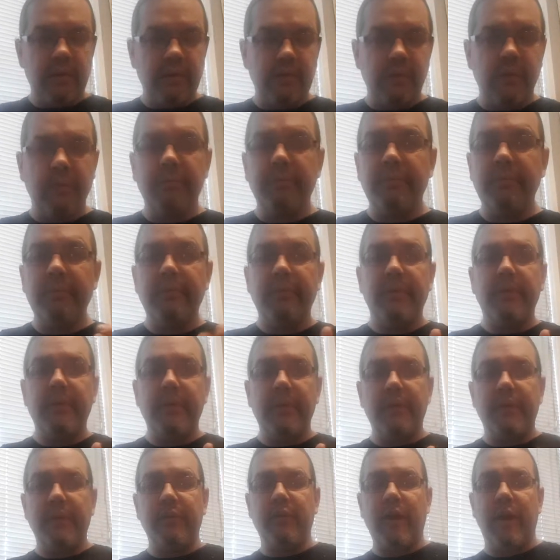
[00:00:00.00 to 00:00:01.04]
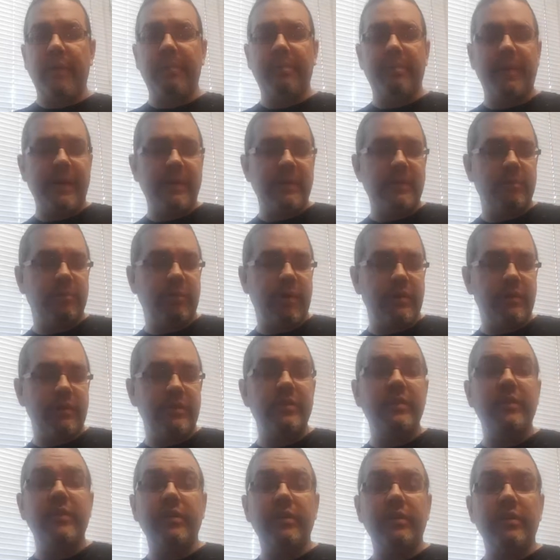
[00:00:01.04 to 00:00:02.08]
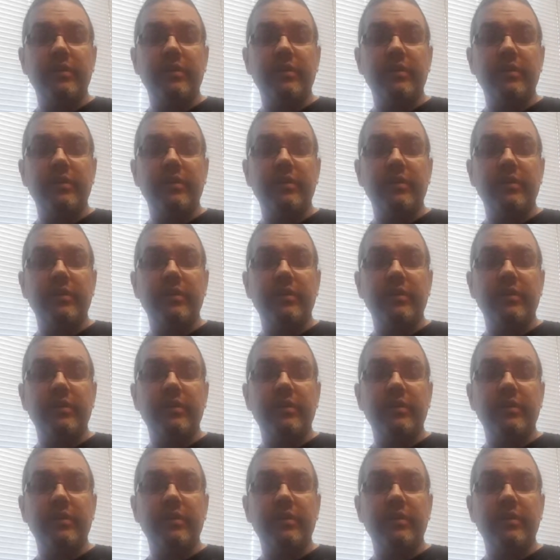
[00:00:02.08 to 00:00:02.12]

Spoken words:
So, grab your paints and brushes,